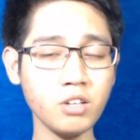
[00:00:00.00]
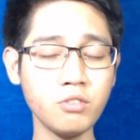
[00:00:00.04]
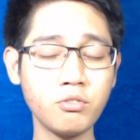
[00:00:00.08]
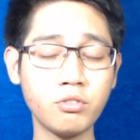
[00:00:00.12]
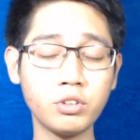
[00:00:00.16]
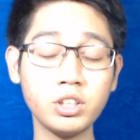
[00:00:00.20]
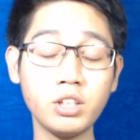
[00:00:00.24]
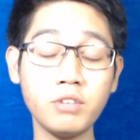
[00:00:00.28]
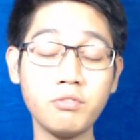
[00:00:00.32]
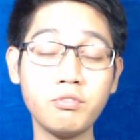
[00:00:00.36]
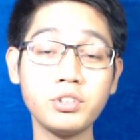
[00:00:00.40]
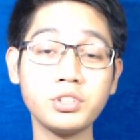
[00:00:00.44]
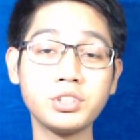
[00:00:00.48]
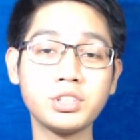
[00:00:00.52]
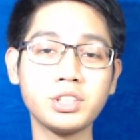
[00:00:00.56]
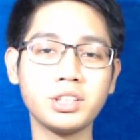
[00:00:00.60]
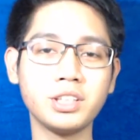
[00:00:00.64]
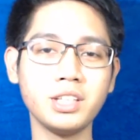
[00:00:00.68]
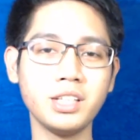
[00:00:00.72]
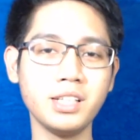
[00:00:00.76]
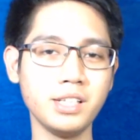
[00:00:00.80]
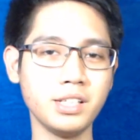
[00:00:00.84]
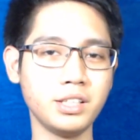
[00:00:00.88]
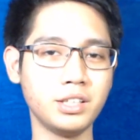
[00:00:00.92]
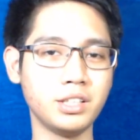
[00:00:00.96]
For the
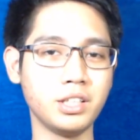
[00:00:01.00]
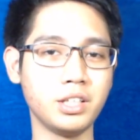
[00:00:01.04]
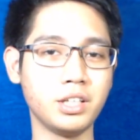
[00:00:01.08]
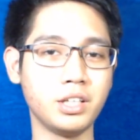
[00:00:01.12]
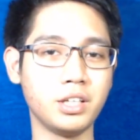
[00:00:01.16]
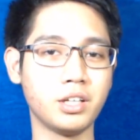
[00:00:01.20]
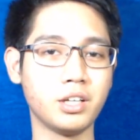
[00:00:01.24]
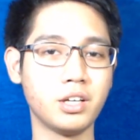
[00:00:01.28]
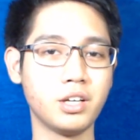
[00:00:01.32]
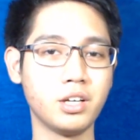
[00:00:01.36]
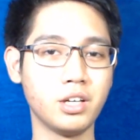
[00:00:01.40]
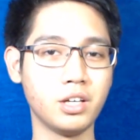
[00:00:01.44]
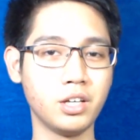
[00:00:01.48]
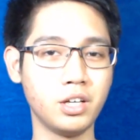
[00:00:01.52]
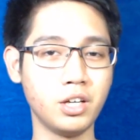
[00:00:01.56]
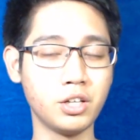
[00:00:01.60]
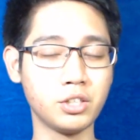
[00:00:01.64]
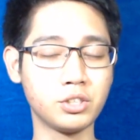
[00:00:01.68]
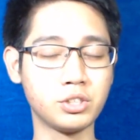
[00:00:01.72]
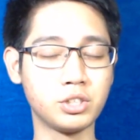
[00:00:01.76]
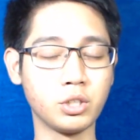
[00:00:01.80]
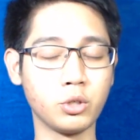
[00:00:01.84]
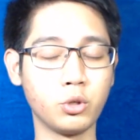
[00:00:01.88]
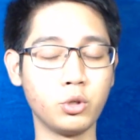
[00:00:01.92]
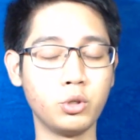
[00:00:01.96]
versatility,
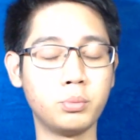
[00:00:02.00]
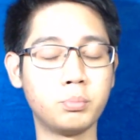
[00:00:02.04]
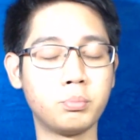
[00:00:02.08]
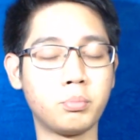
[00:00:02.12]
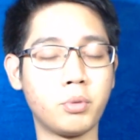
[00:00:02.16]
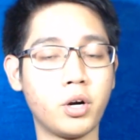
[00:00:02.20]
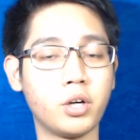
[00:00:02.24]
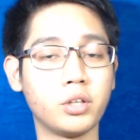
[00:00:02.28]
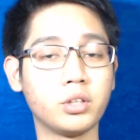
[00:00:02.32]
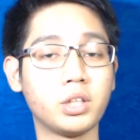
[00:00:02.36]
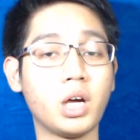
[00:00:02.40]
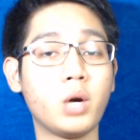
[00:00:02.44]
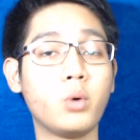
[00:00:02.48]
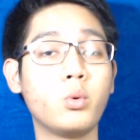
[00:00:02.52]
here's the good part.